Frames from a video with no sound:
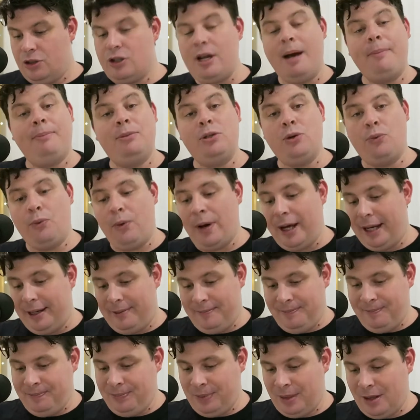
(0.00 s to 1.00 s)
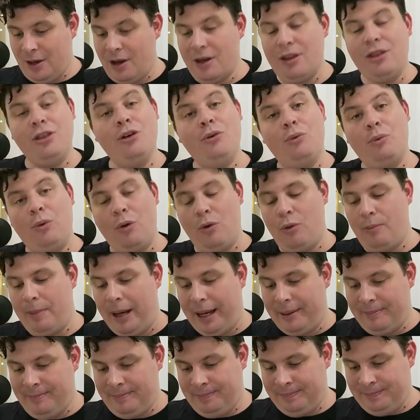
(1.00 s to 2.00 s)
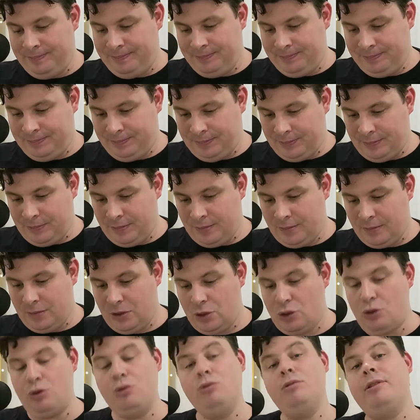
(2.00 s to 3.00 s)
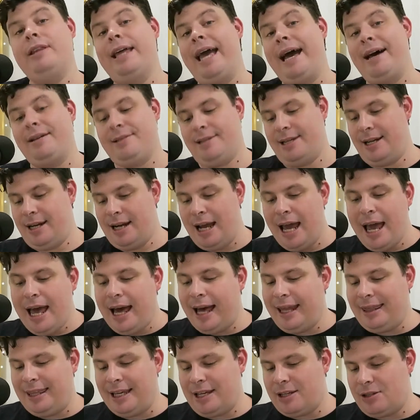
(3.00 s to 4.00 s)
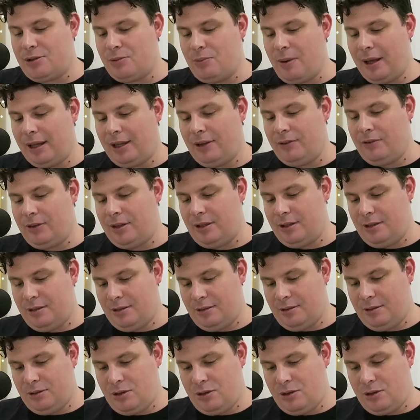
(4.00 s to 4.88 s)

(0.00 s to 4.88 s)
Chapter 1, The Rumour, 2000. I think it's relevant.